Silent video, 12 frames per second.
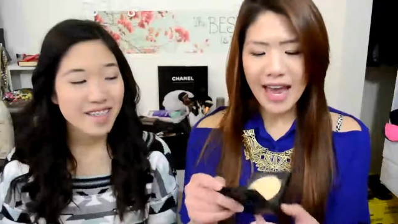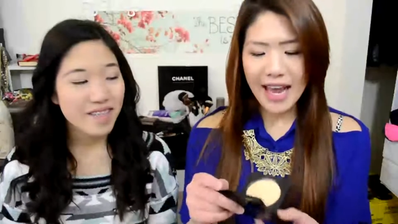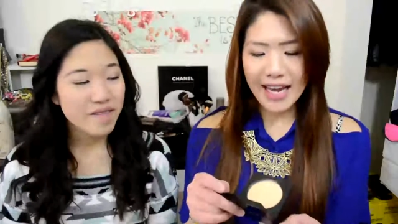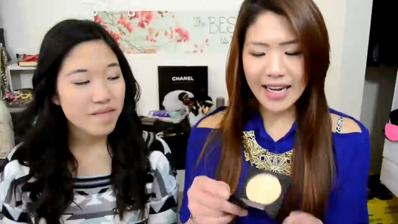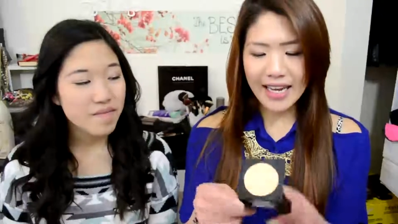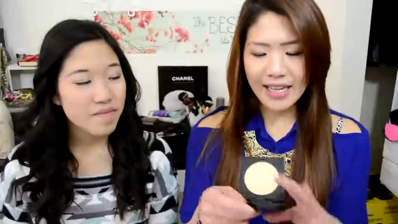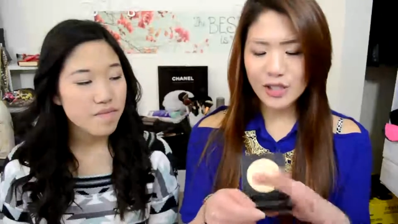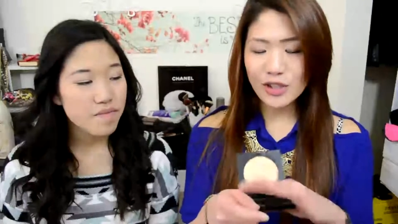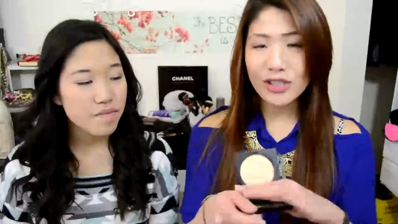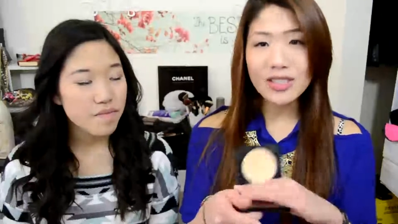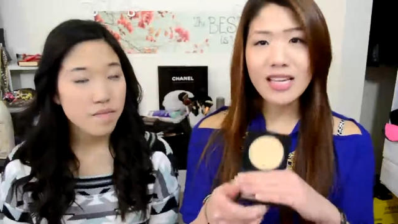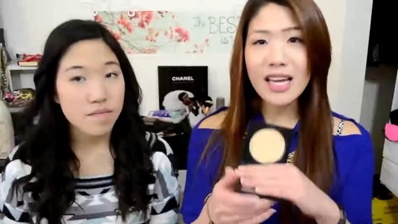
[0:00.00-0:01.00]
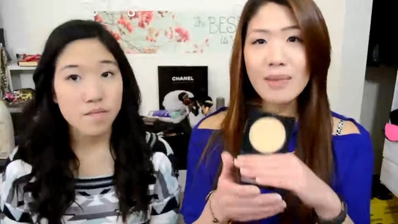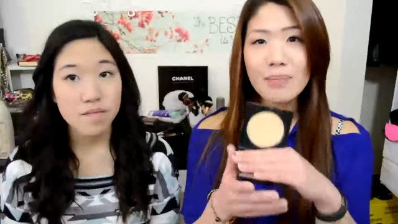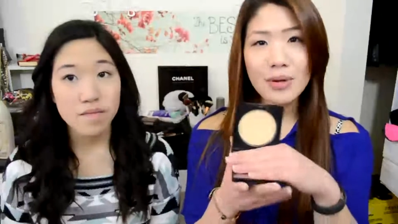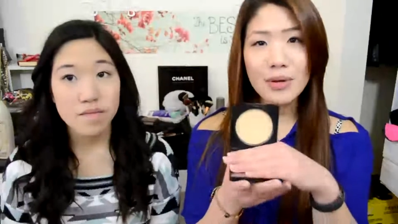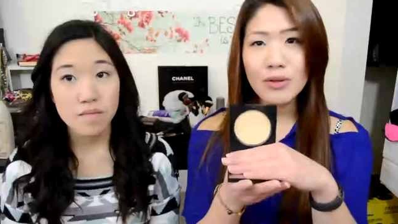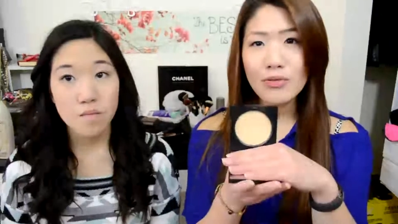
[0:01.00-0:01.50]
Speaker 1: and it's just a
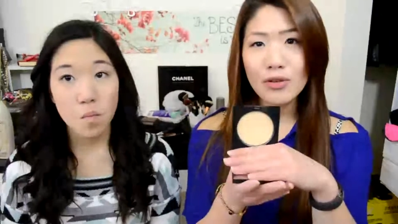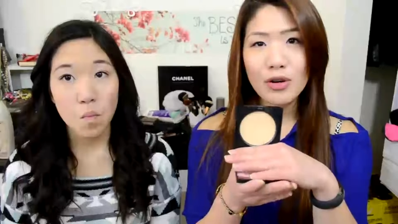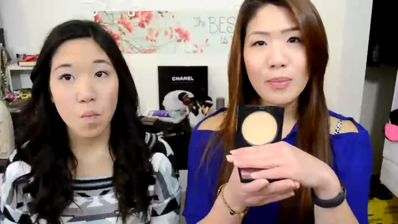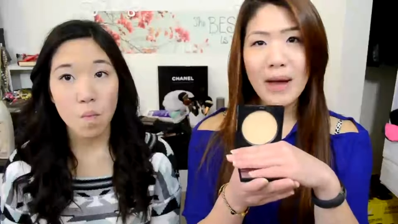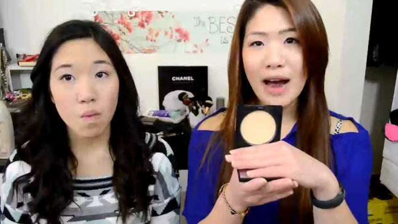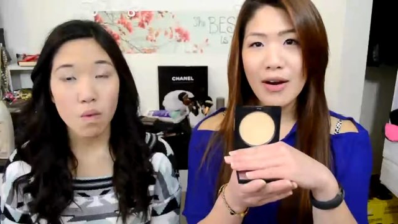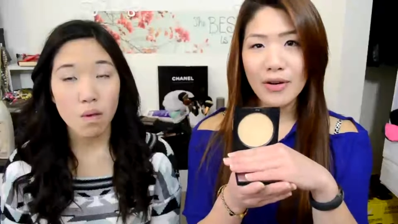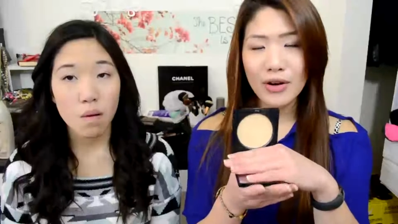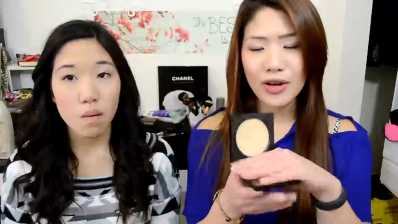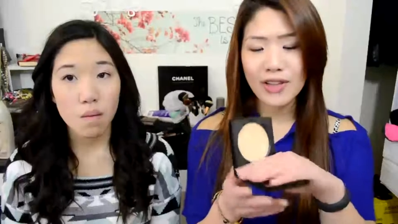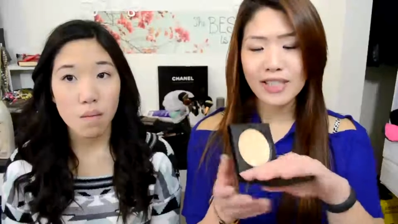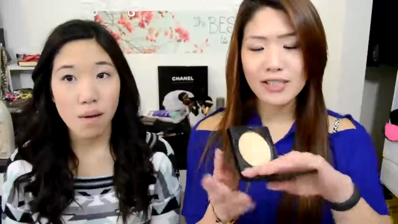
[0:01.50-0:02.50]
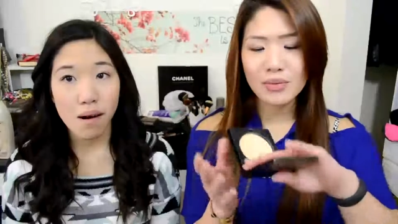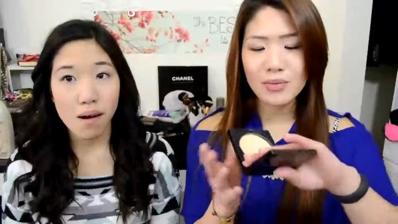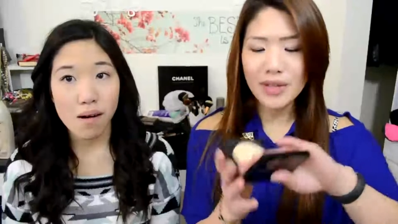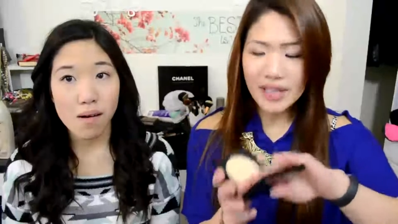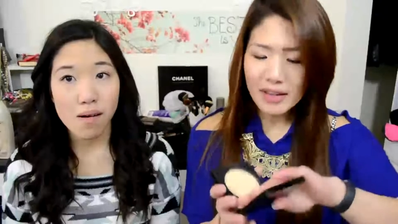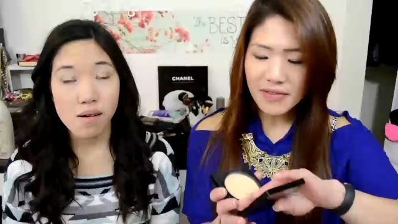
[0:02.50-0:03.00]
beautiful powder that's
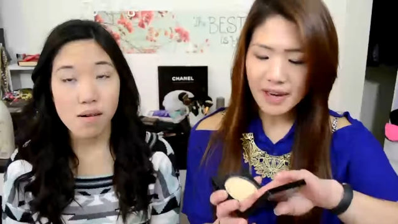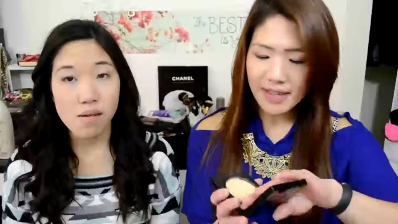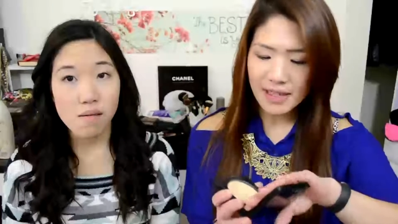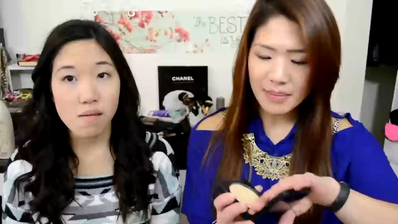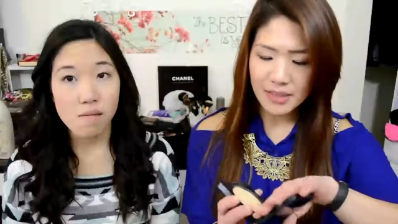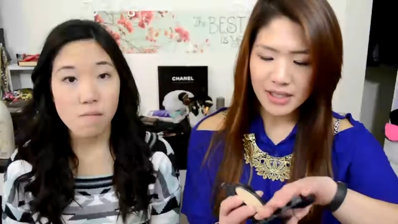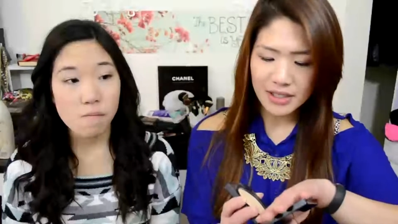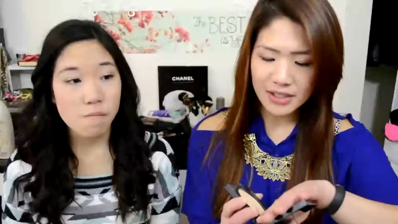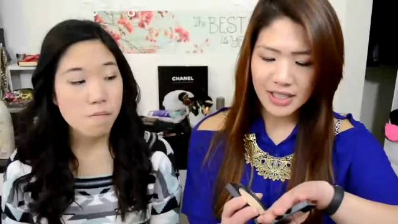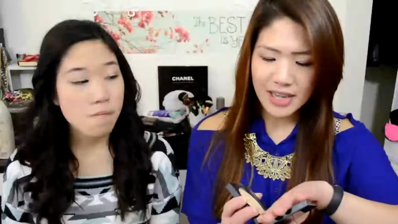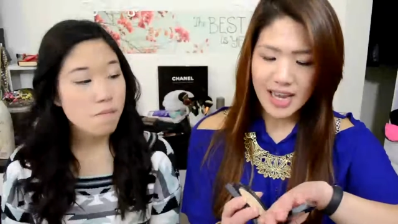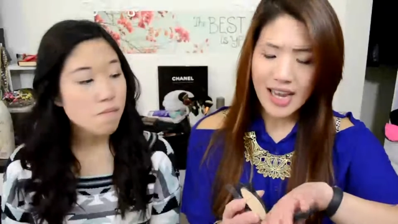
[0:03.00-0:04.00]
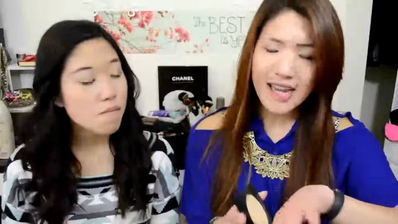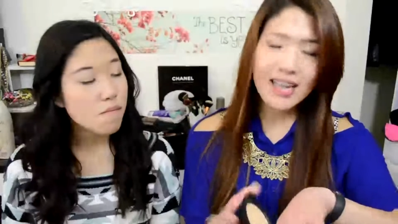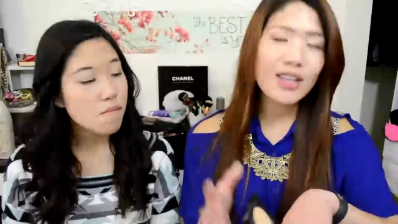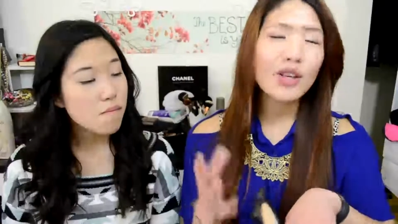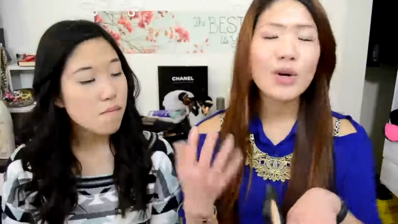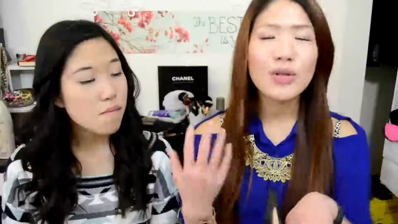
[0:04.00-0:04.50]
really finely milled and
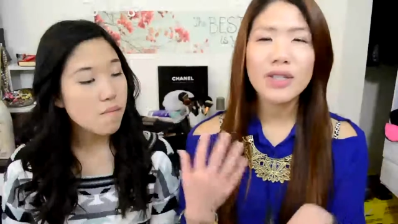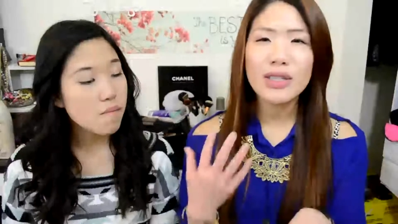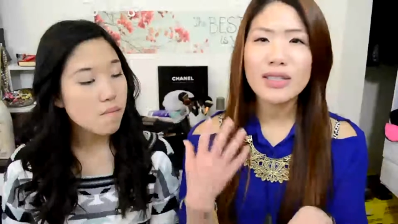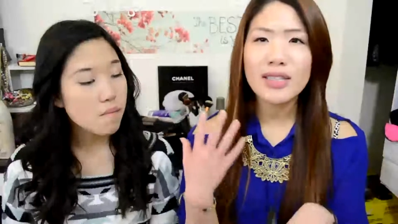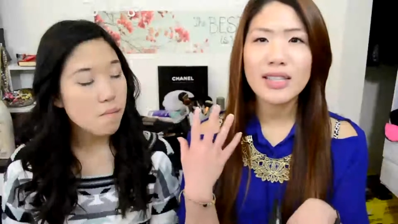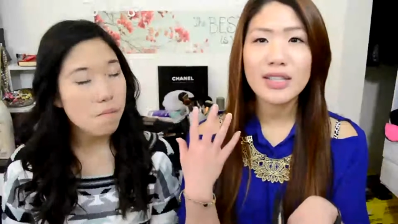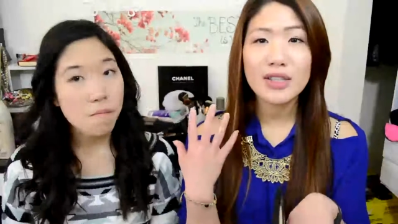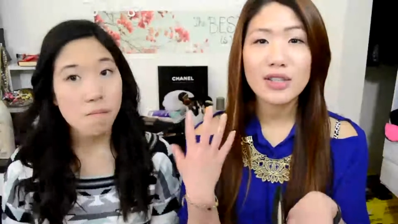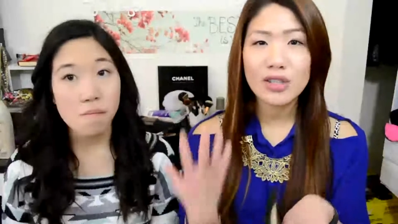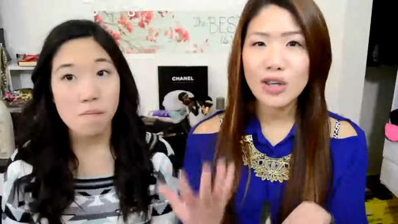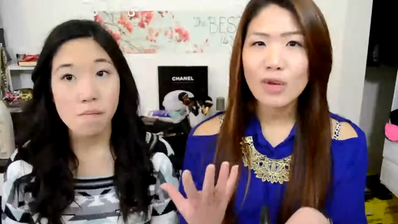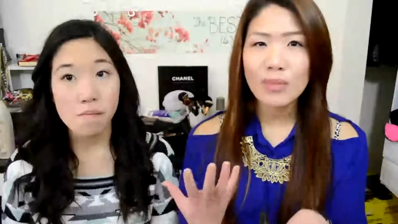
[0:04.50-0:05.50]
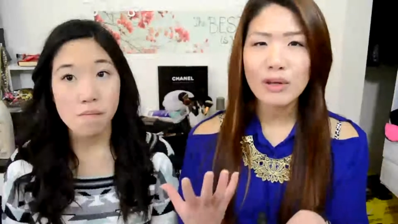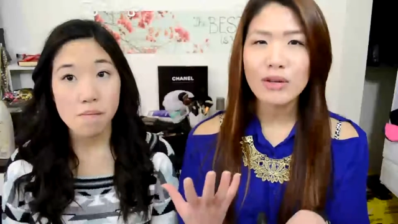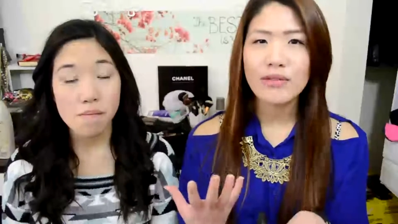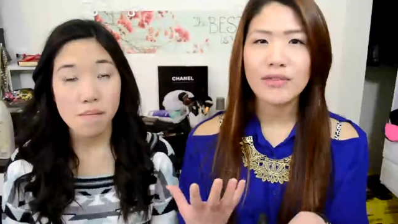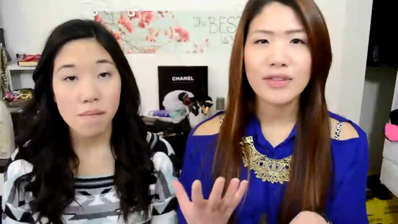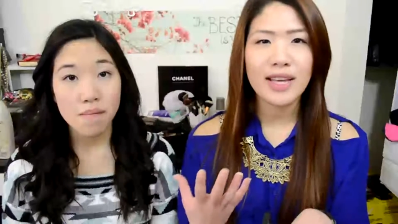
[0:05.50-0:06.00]
it goes on the skin so
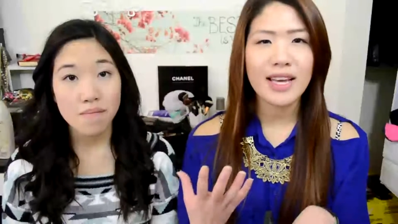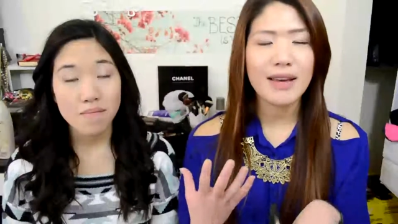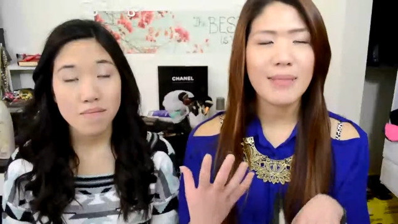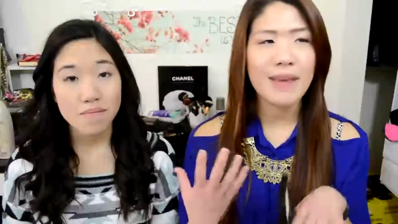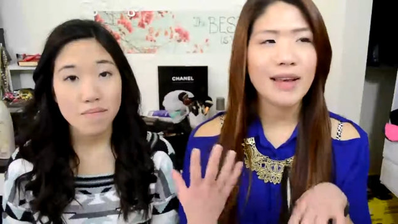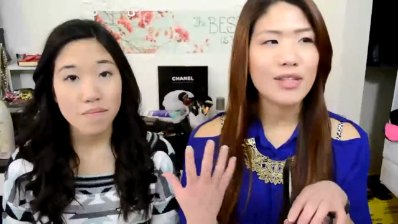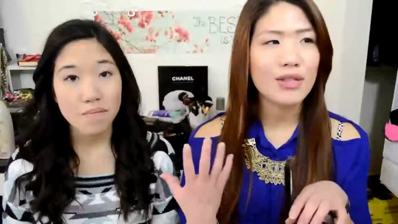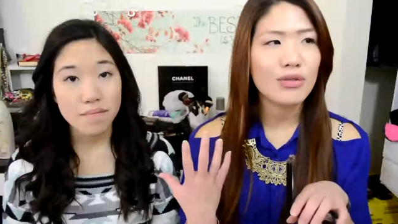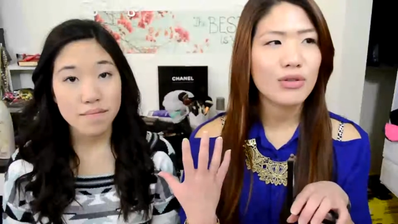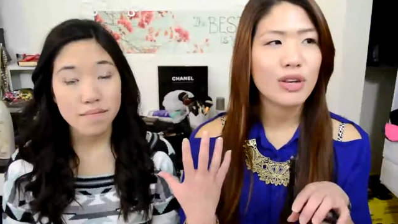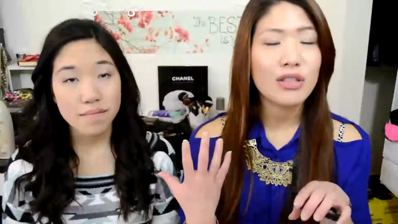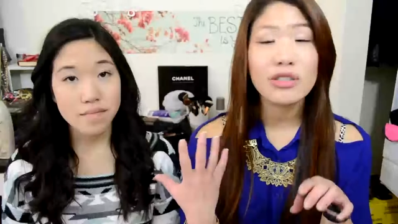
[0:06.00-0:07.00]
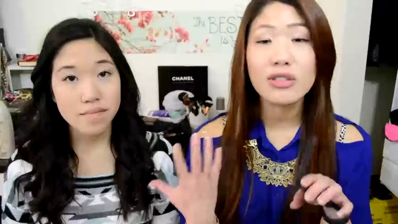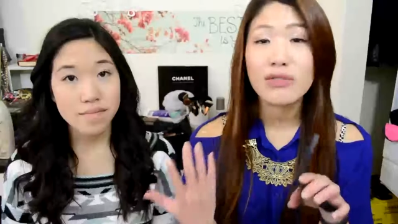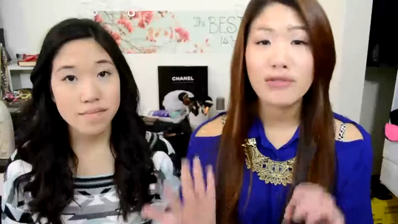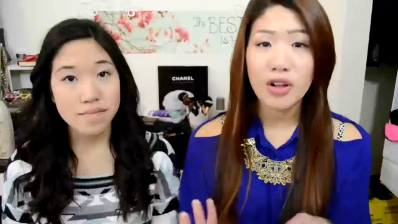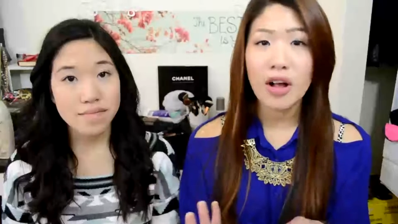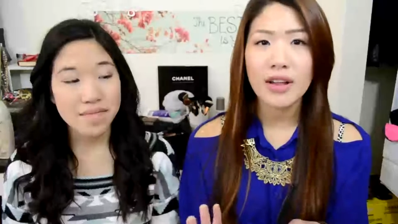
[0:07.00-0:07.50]
beautifully. It makes you look just
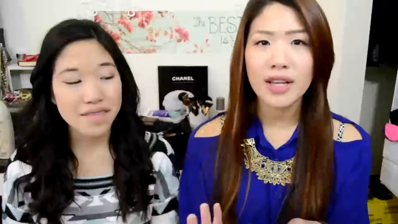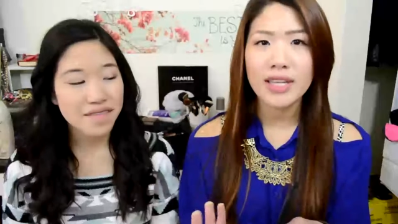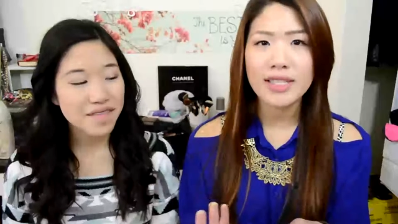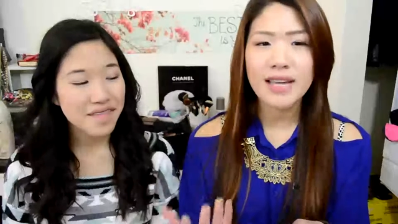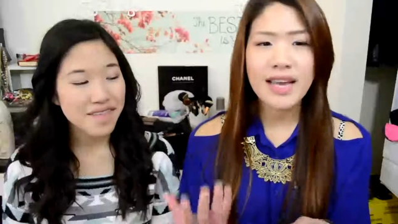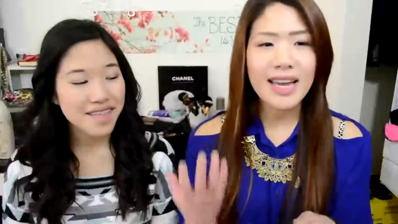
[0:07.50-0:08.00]
flawless.